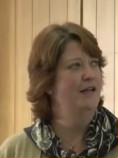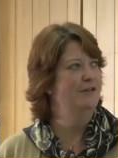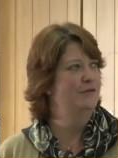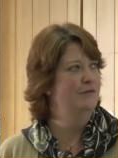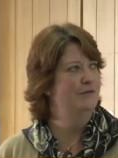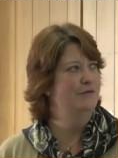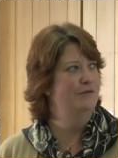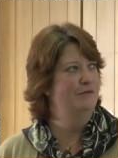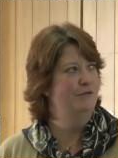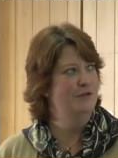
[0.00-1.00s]
like to,
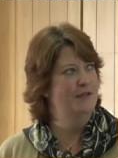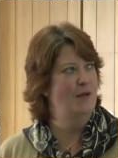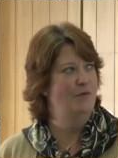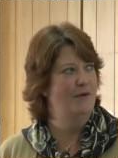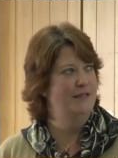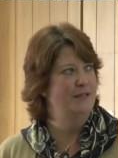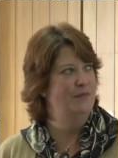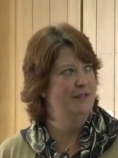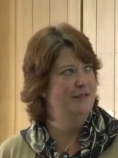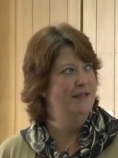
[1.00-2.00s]
to just separate a
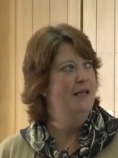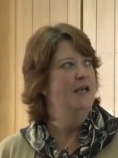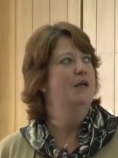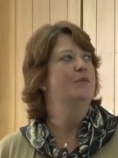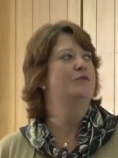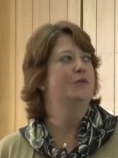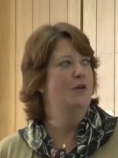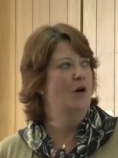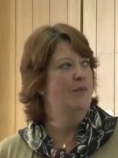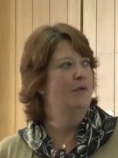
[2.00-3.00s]
bit
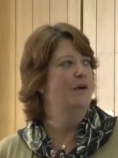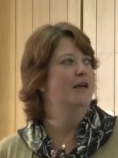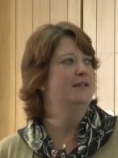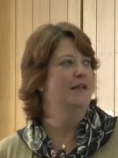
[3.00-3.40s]
between copyright